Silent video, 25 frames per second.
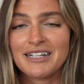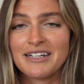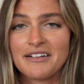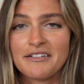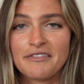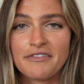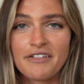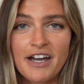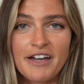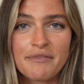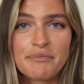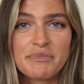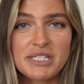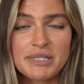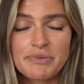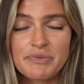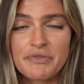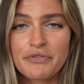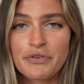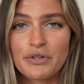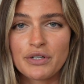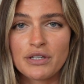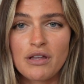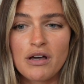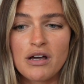5 minutes
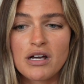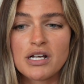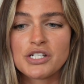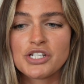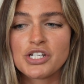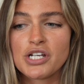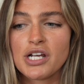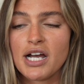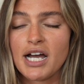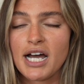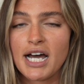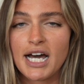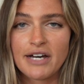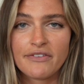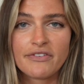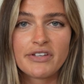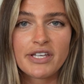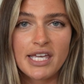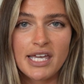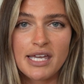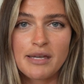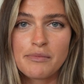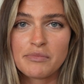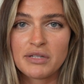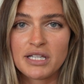before launch, have a
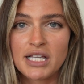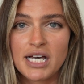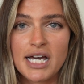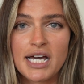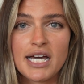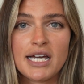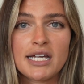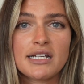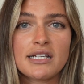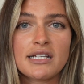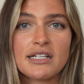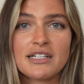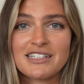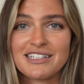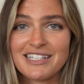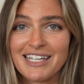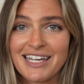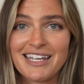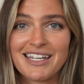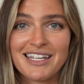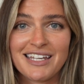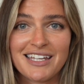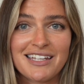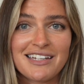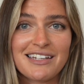game plan,
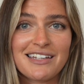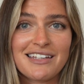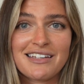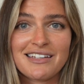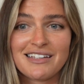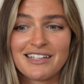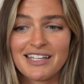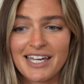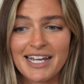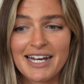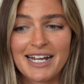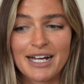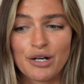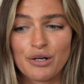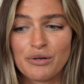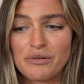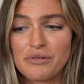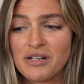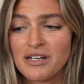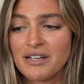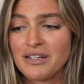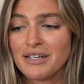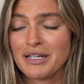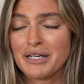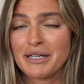get in, get
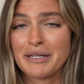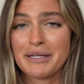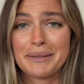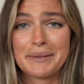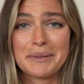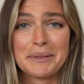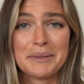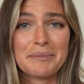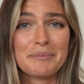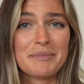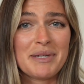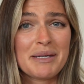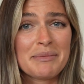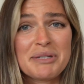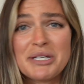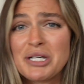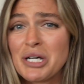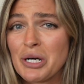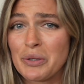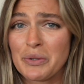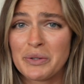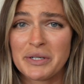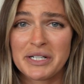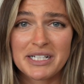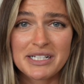out, maybe
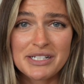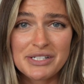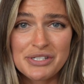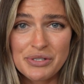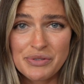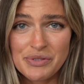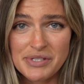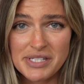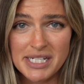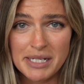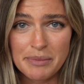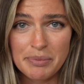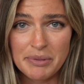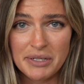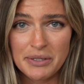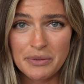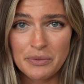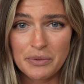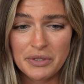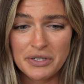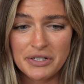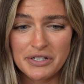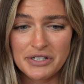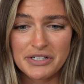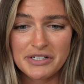go in 2 separate
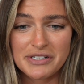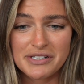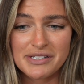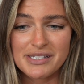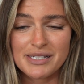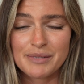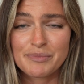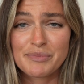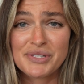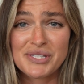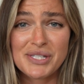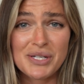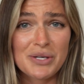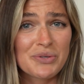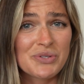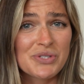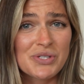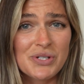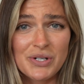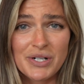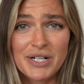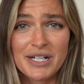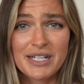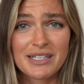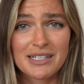orders. I'm so
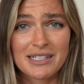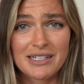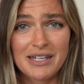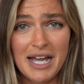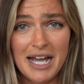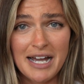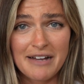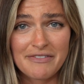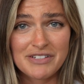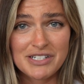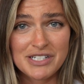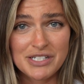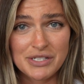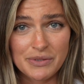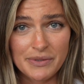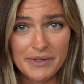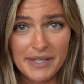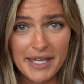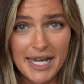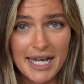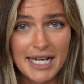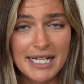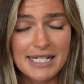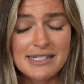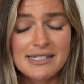sorry that you have to do
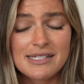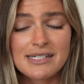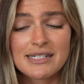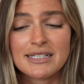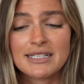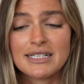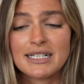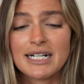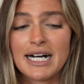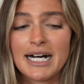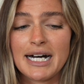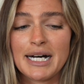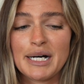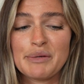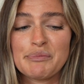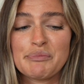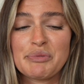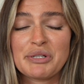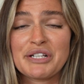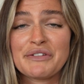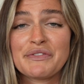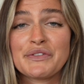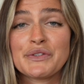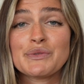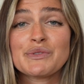that.
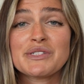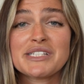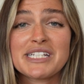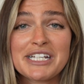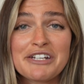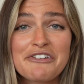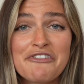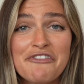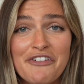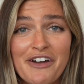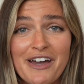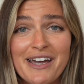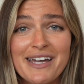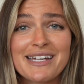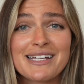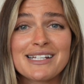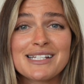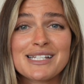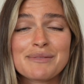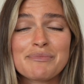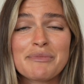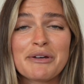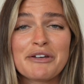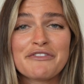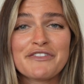But if you did
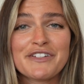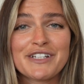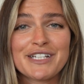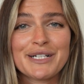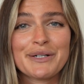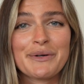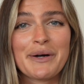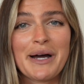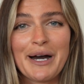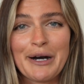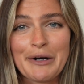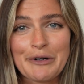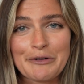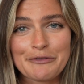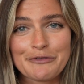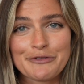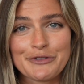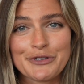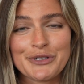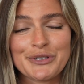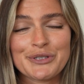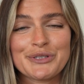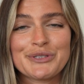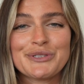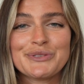find my video
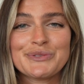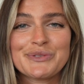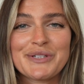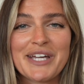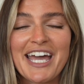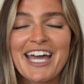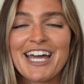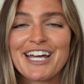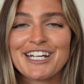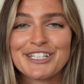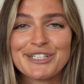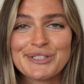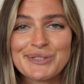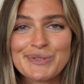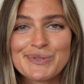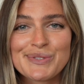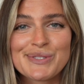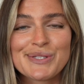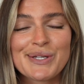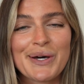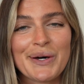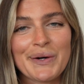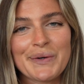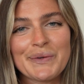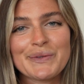helpful, you can use
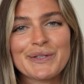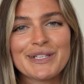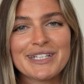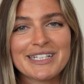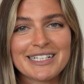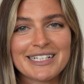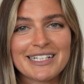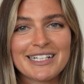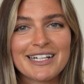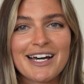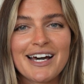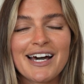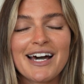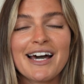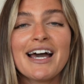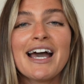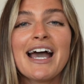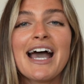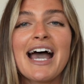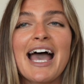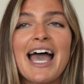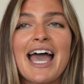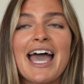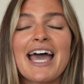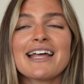code Lydia.
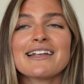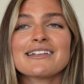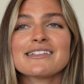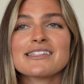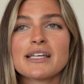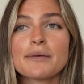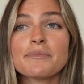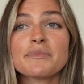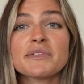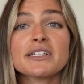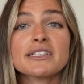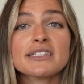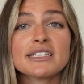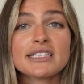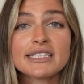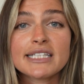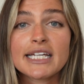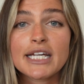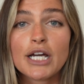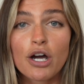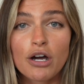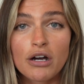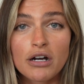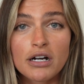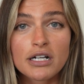And something that
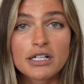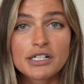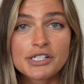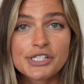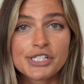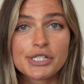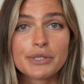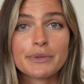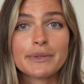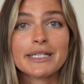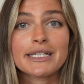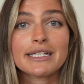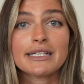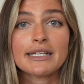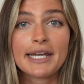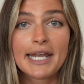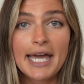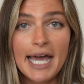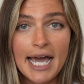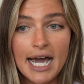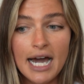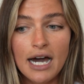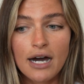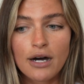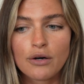they are doing
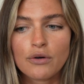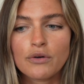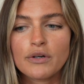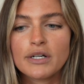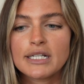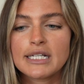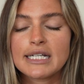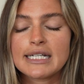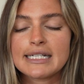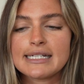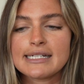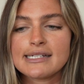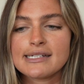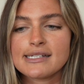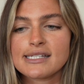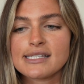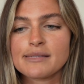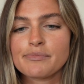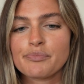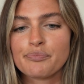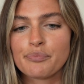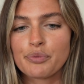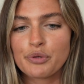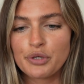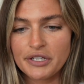now
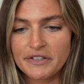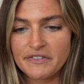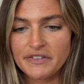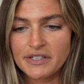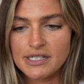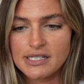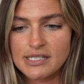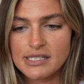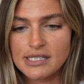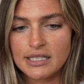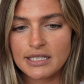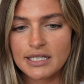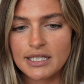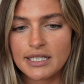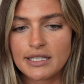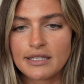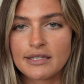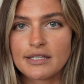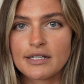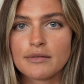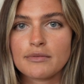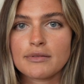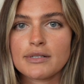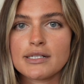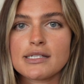is previously
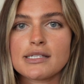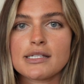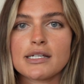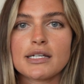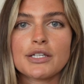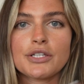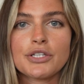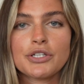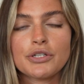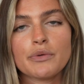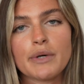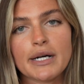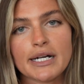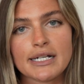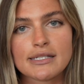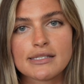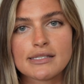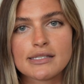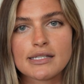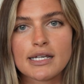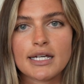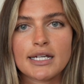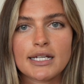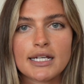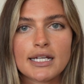there was a US
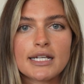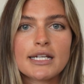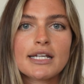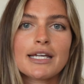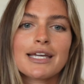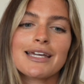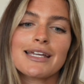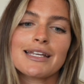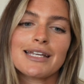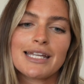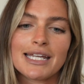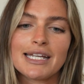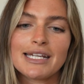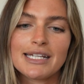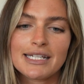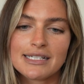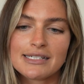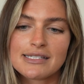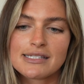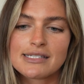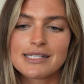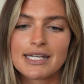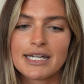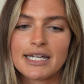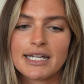site and a Canadian
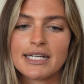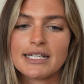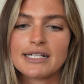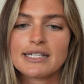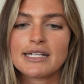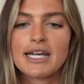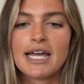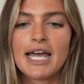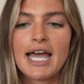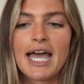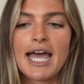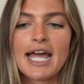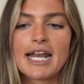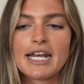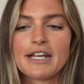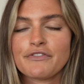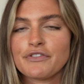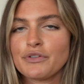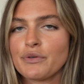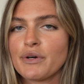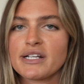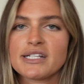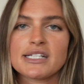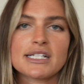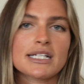site. And if
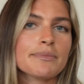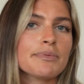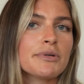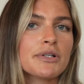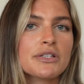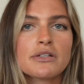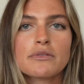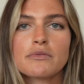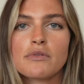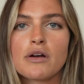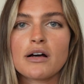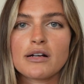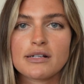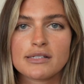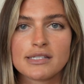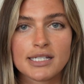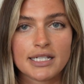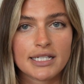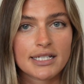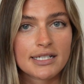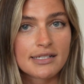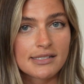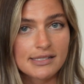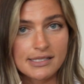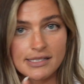you ended up on the wrong
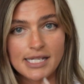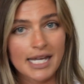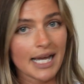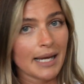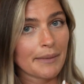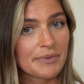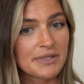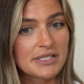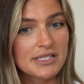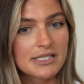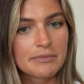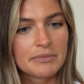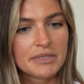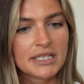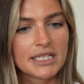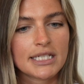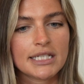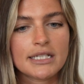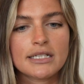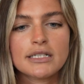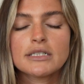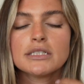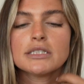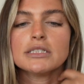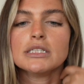site, because it's happened to
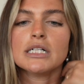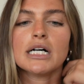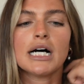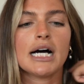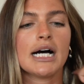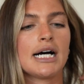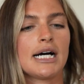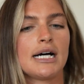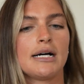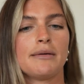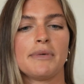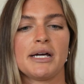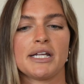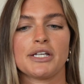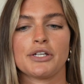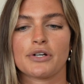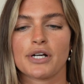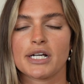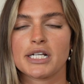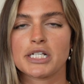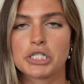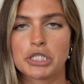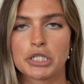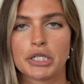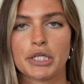me, and you're
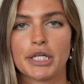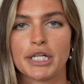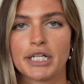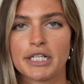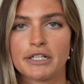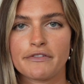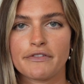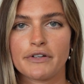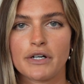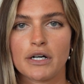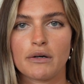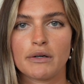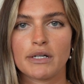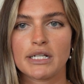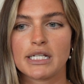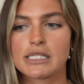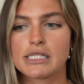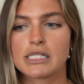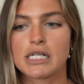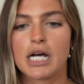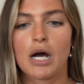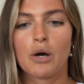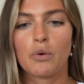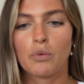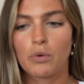entering your info and
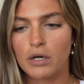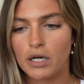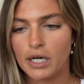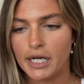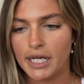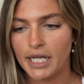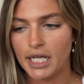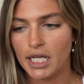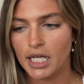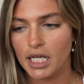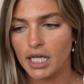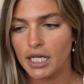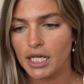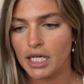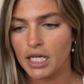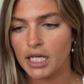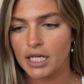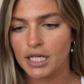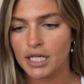it's not working,